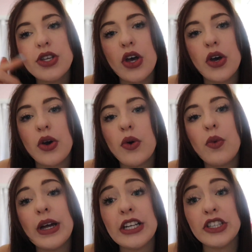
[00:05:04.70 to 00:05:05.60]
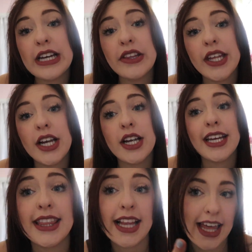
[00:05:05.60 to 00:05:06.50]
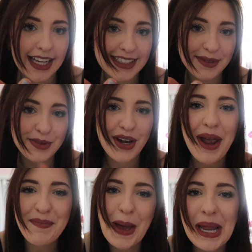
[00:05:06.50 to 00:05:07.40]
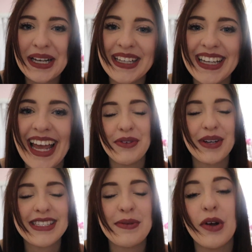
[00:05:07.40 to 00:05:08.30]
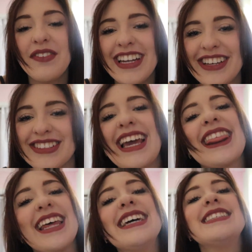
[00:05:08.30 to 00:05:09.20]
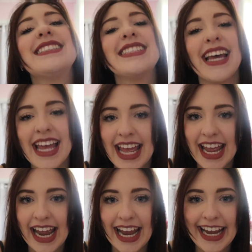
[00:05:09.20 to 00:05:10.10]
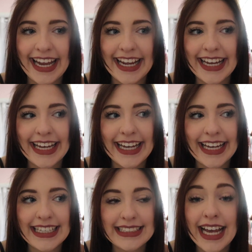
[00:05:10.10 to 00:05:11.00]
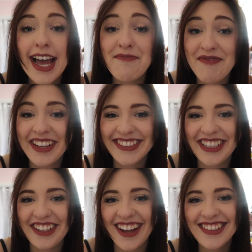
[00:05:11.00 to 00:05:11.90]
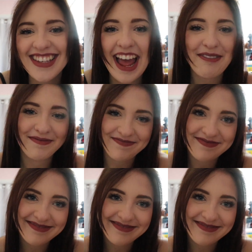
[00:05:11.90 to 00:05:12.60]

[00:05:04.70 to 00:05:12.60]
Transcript: so when you're down there, hit that like and subscribe button if you want to see more videos like this. And yeah, I'll see you next time.